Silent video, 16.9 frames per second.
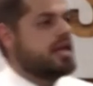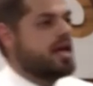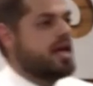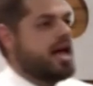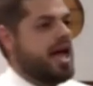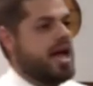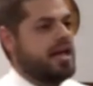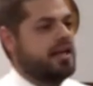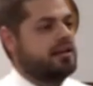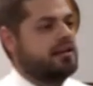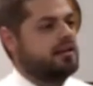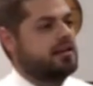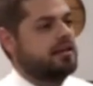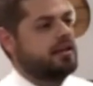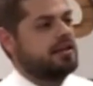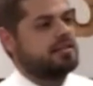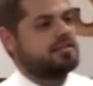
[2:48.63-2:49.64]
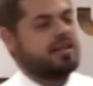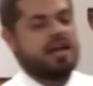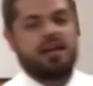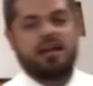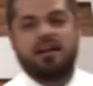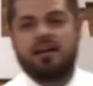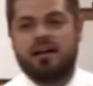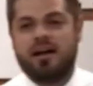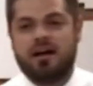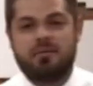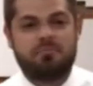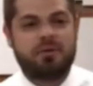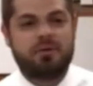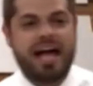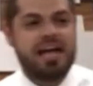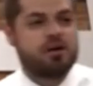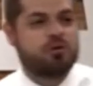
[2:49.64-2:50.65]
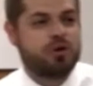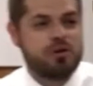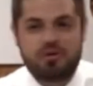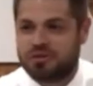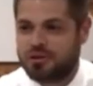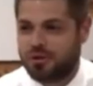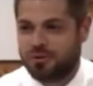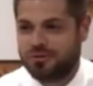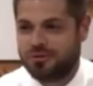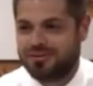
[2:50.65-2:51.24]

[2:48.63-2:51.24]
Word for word: And, and he's like, but I agree with you.